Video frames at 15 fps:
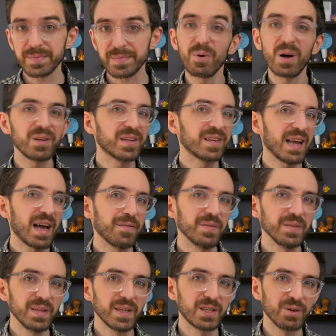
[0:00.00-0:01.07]
And while you can
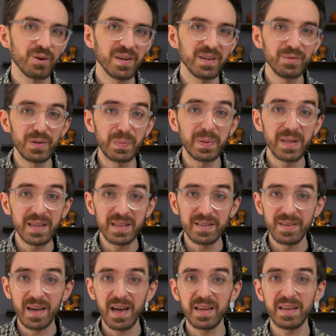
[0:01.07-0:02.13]
outfit this grinder with plenty
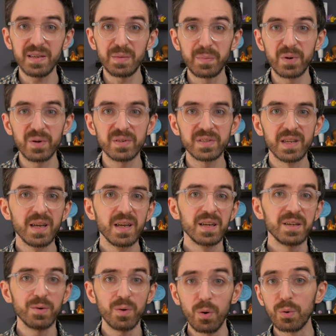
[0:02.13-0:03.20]
of high-end burrs,
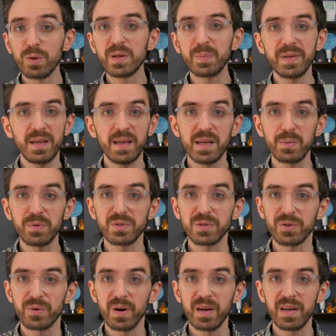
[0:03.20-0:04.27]
you'll only be able to
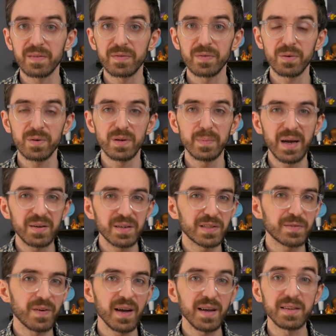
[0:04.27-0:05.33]
grind for about
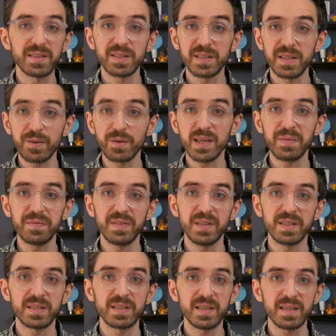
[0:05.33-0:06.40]
as fine as a single cup
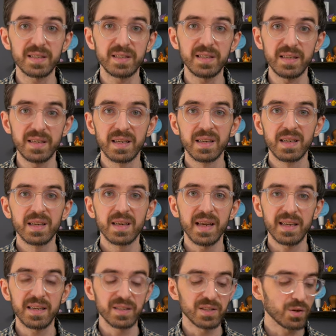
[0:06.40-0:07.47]
V60
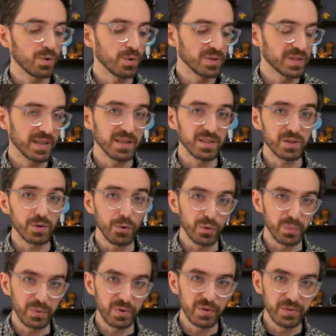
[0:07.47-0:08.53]
and as coarse as
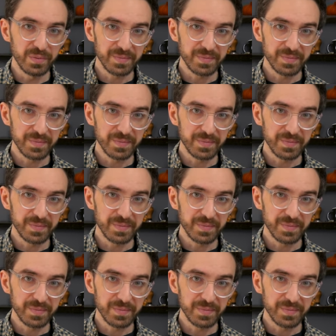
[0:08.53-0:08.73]
cold brew.